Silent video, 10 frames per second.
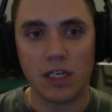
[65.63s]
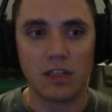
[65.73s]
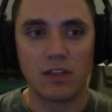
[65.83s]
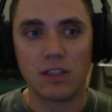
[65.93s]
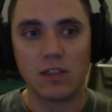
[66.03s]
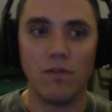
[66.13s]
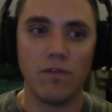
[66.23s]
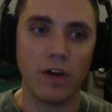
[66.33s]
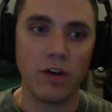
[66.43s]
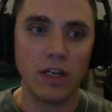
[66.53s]
it's
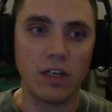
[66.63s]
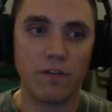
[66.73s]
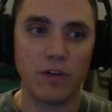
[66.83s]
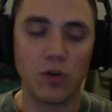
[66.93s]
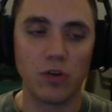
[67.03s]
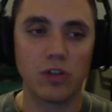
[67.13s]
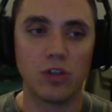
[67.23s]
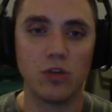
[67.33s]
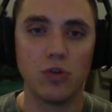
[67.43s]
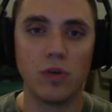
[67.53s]
very difficult
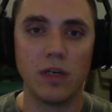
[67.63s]
to